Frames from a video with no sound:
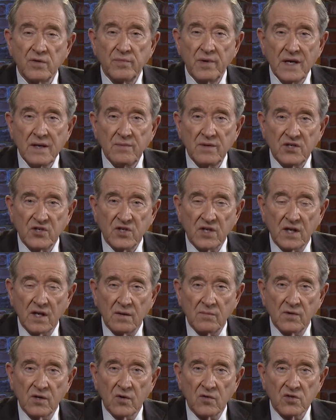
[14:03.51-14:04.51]
babies, to get
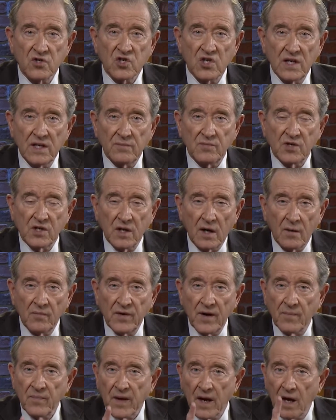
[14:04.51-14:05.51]
them to go to sleep, to calm
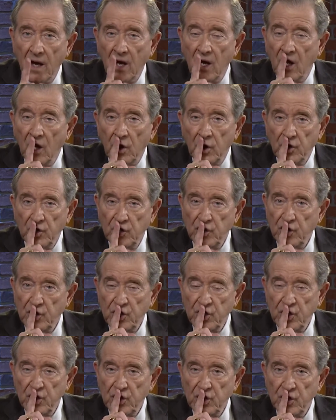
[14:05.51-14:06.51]
down.
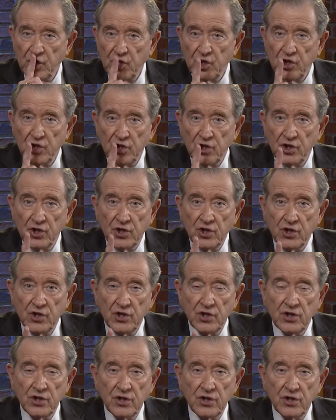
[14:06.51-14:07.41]
Shh.